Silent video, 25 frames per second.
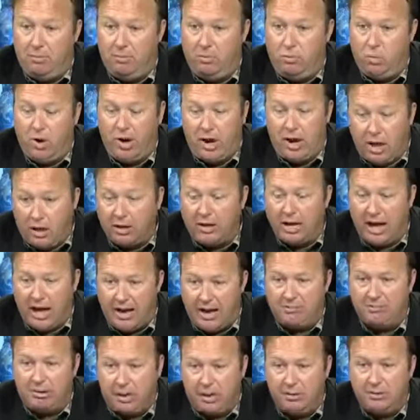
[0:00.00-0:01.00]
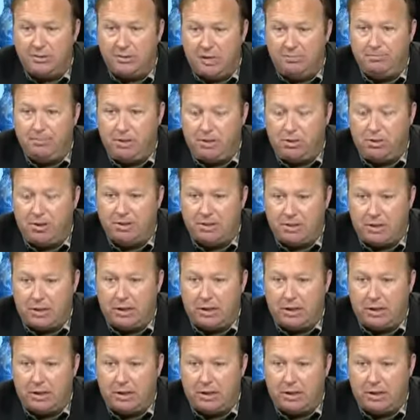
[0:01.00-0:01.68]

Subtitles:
when Al-Qaeda blows up U.S.